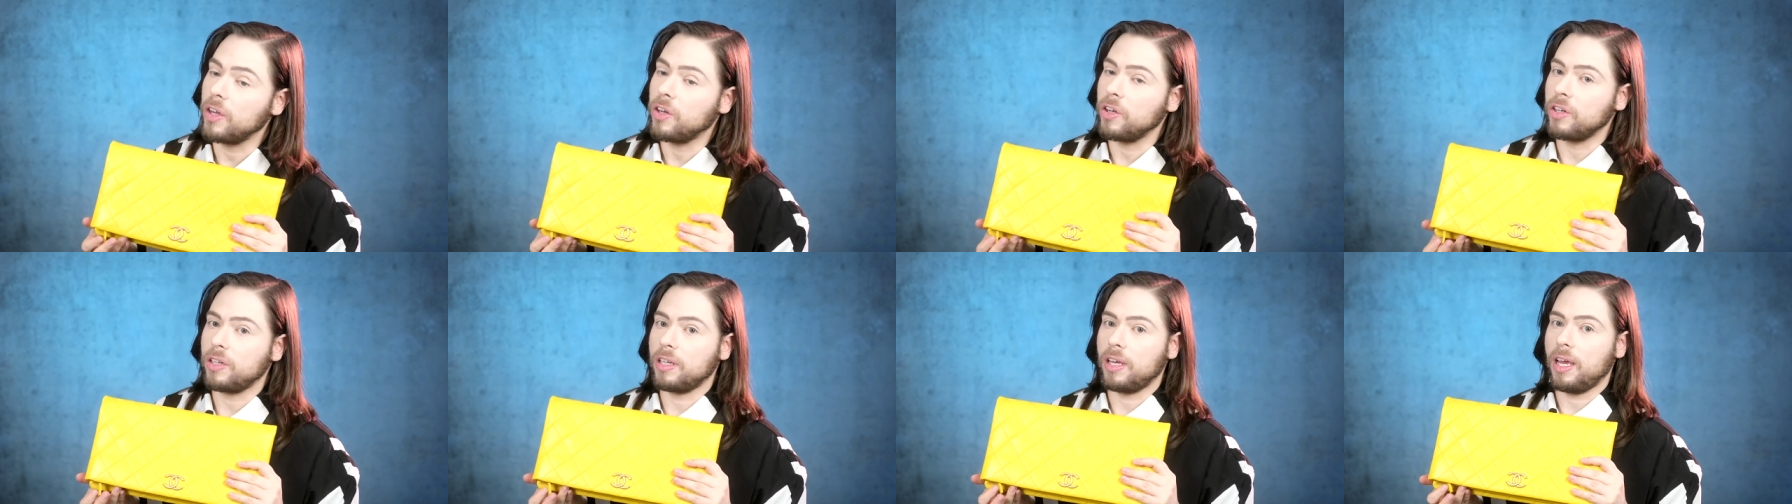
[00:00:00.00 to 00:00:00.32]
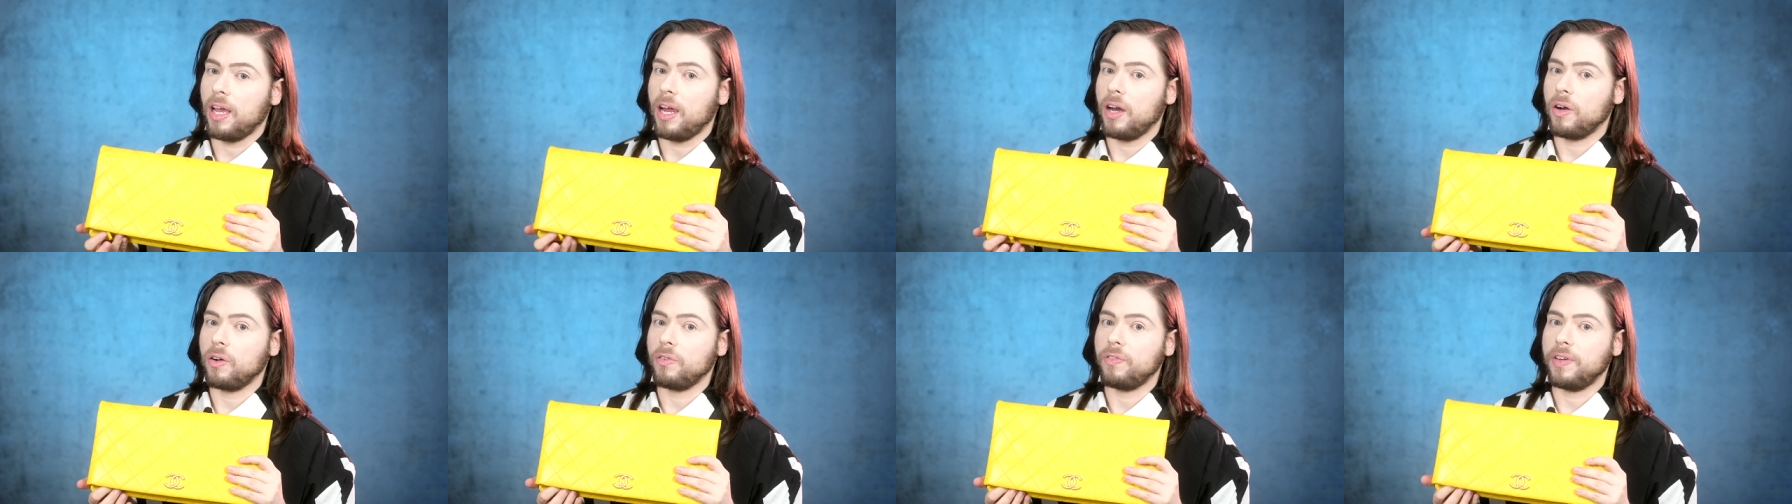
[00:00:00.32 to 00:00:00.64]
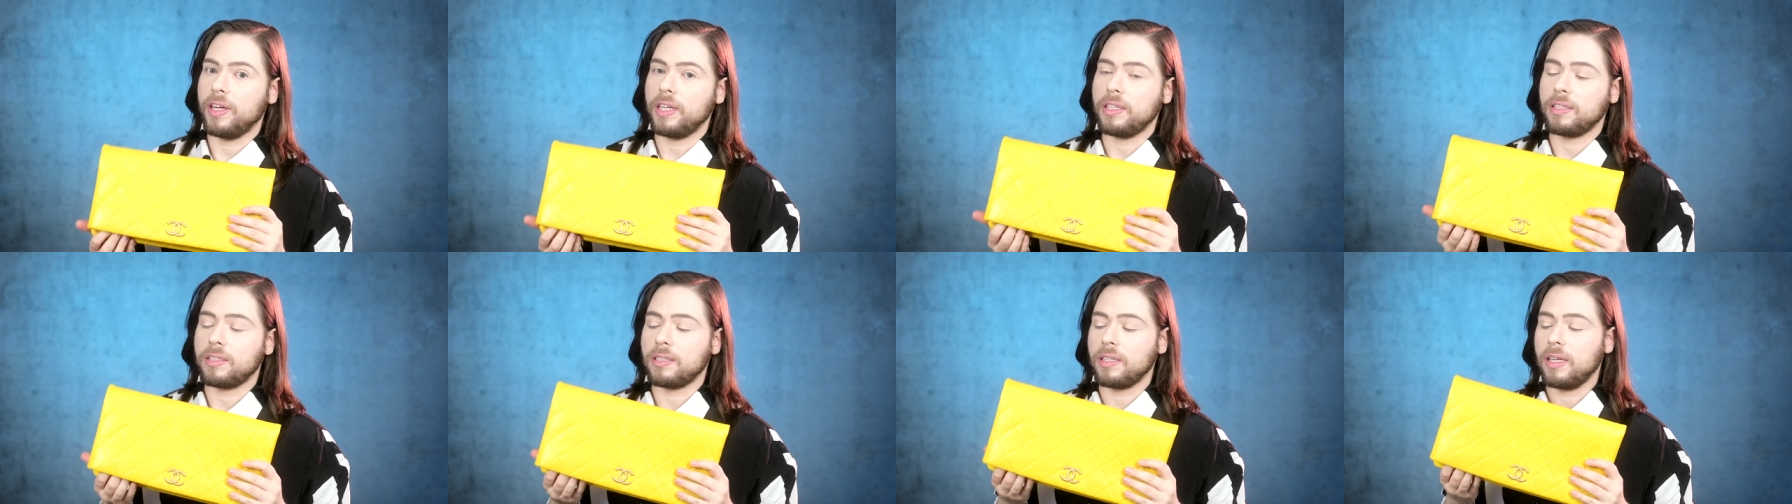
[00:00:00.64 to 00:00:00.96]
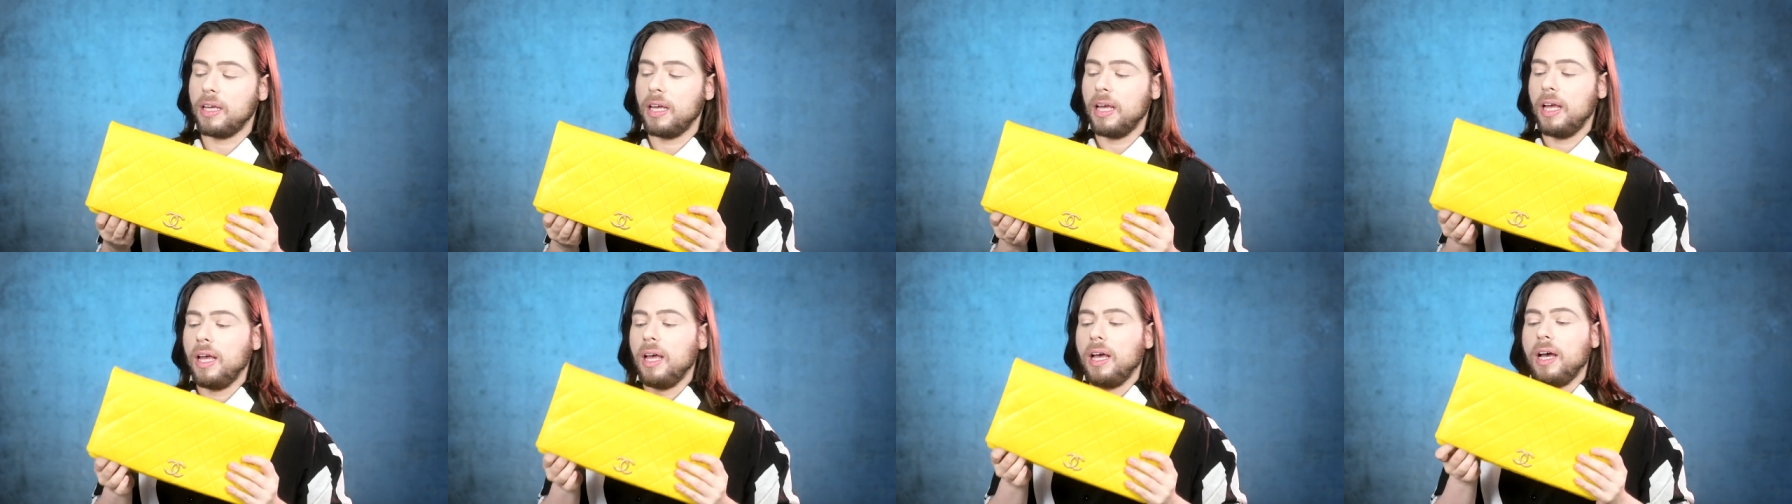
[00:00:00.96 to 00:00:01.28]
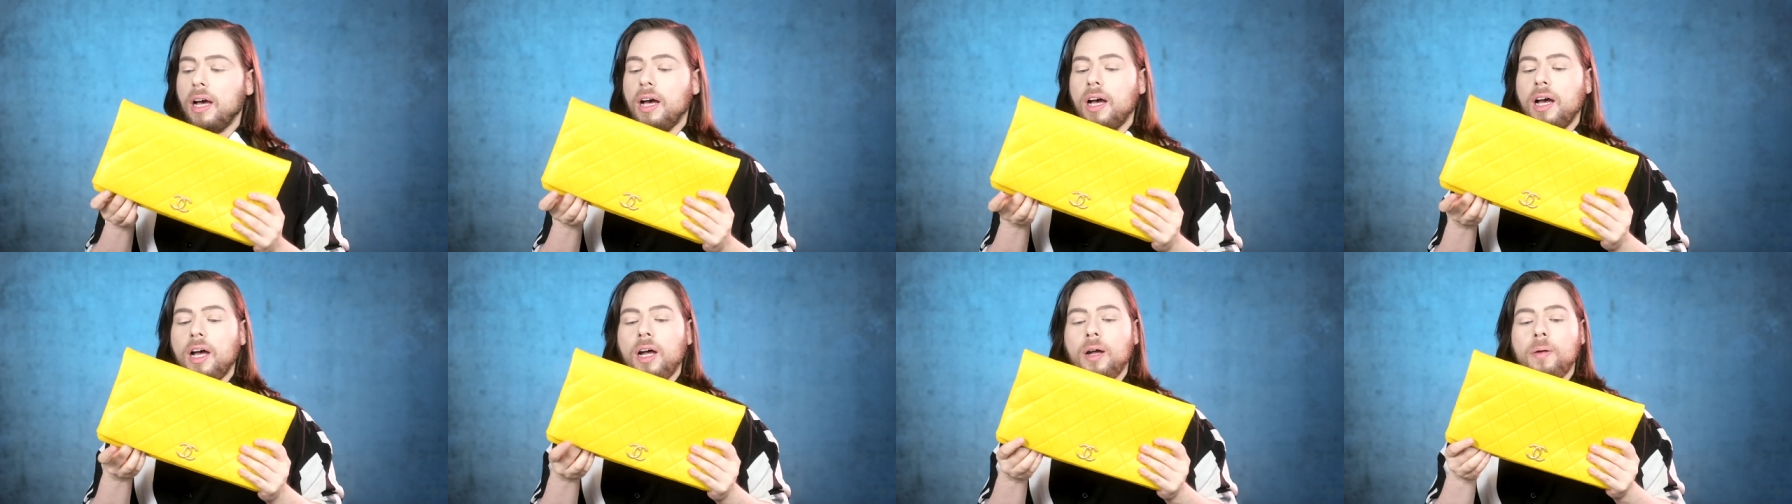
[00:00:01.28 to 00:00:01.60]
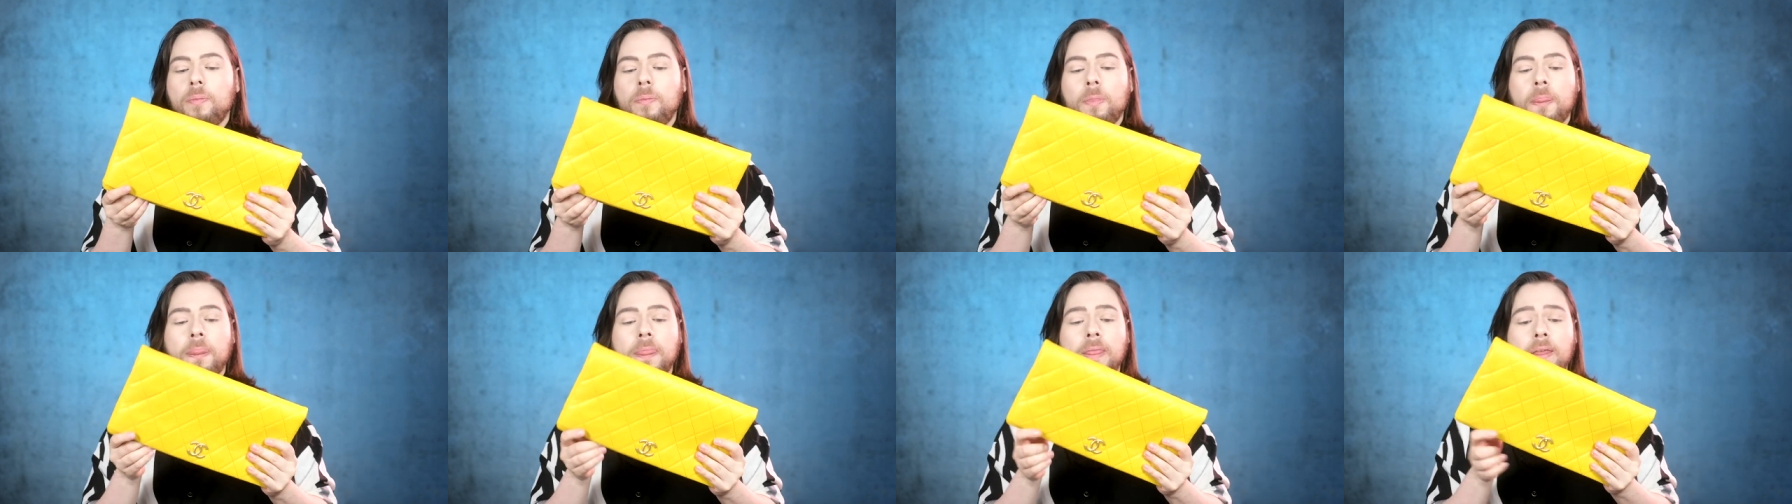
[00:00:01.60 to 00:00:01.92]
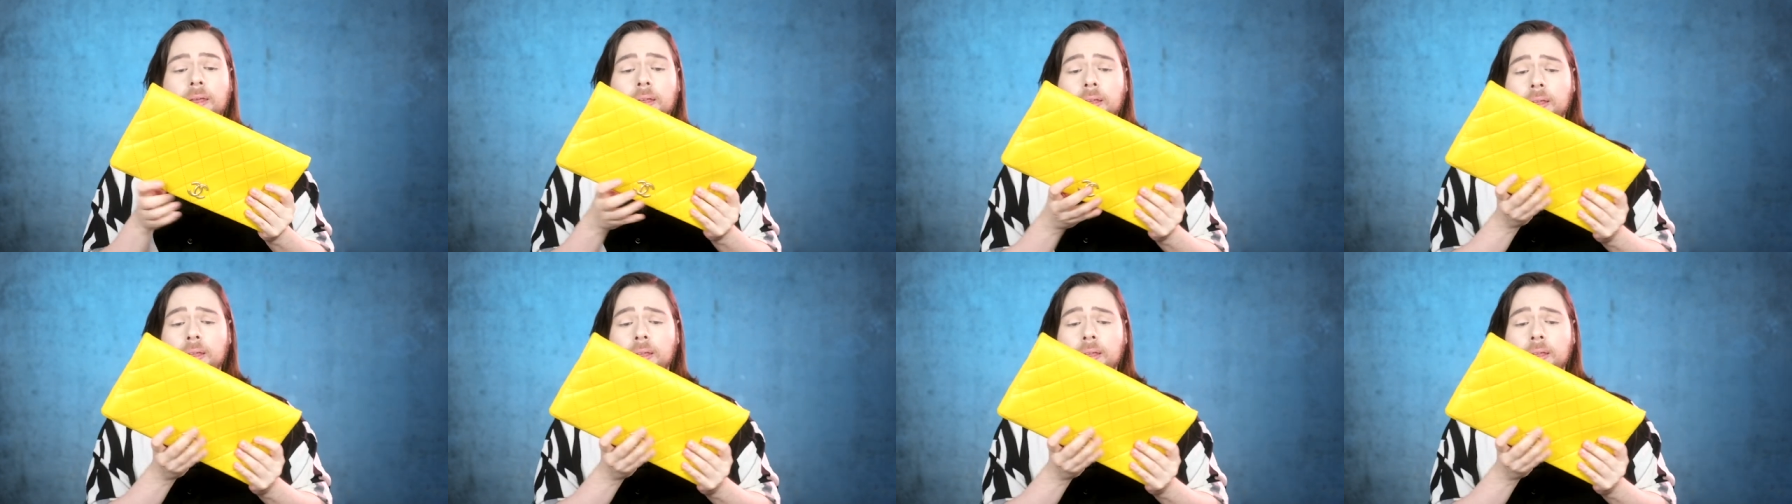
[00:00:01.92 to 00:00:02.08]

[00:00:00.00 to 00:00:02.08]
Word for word: good care of it. Um,